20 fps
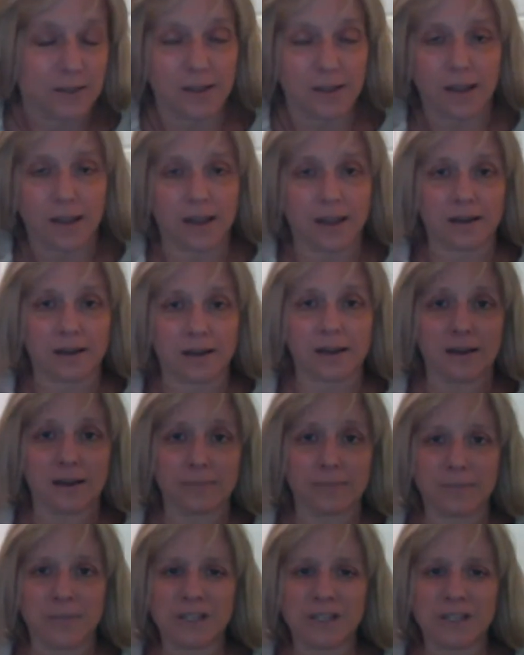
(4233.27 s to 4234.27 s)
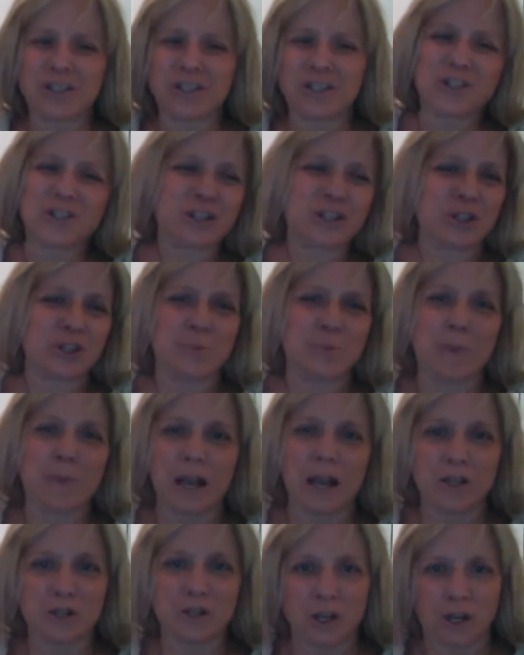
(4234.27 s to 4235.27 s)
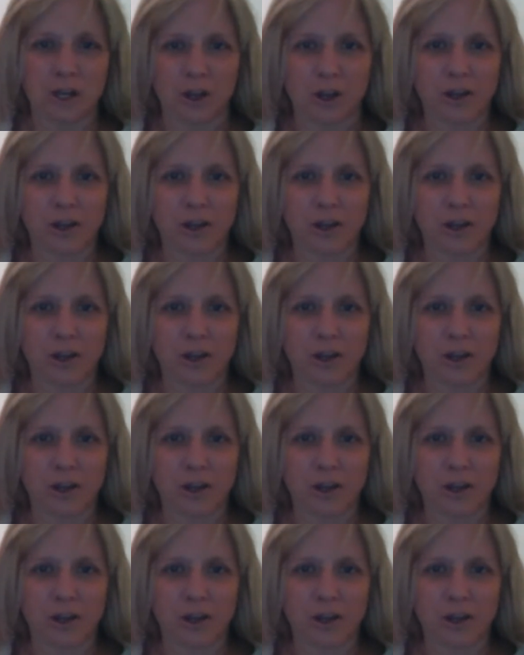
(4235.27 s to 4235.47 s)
And it's just too much, you know.